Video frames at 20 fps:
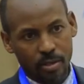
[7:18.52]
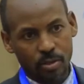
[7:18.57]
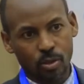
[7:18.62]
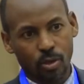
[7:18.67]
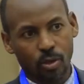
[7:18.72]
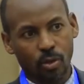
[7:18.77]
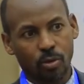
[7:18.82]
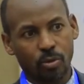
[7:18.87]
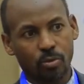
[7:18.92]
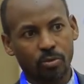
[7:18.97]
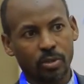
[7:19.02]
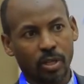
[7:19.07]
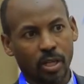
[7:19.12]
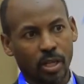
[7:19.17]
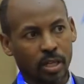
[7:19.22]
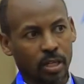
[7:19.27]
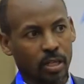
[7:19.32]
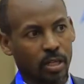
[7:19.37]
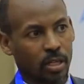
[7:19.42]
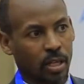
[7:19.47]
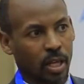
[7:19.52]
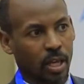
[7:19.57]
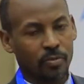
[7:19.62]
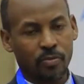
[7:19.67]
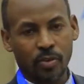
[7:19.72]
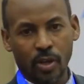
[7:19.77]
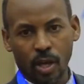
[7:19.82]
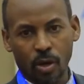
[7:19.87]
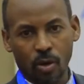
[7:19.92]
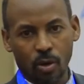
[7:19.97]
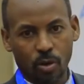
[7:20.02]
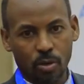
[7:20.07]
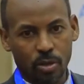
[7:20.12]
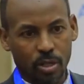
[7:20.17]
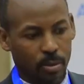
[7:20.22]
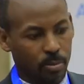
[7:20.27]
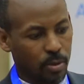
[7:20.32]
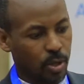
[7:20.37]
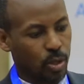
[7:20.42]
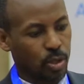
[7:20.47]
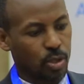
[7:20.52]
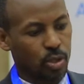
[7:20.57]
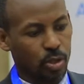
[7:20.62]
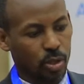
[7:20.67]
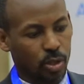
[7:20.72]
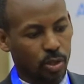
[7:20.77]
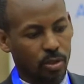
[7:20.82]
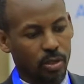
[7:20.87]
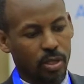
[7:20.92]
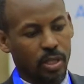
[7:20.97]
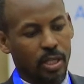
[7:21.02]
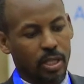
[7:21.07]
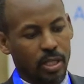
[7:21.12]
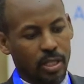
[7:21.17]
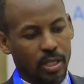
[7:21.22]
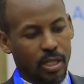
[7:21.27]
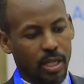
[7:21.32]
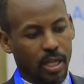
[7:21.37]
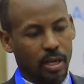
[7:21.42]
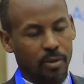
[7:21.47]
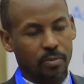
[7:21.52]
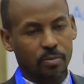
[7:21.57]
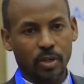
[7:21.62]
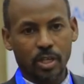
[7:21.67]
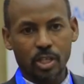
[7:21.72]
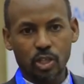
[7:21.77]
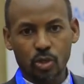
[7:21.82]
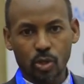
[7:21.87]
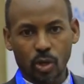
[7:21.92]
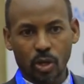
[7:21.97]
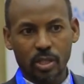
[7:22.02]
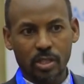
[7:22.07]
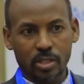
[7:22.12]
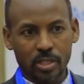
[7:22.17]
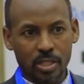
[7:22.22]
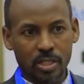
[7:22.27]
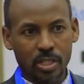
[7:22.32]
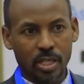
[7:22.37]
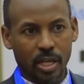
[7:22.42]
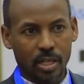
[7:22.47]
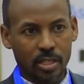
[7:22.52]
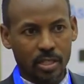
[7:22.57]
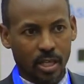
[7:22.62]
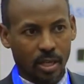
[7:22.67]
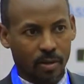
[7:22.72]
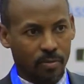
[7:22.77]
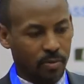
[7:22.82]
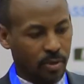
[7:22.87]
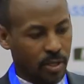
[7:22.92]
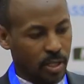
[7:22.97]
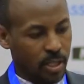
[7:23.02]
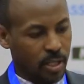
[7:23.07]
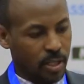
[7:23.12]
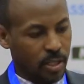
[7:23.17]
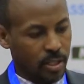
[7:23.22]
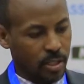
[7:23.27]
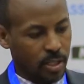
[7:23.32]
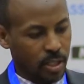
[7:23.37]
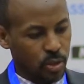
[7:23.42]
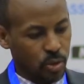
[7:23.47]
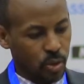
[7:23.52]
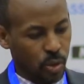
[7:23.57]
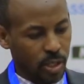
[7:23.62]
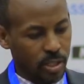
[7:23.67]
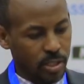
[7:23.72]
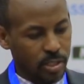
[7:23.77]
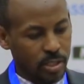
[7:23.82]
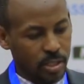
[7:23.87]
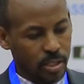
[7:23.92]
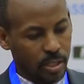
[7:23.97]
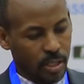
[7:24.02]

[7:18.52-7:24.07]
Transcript: so FAO, WHO, they have a joint, these days they have a joint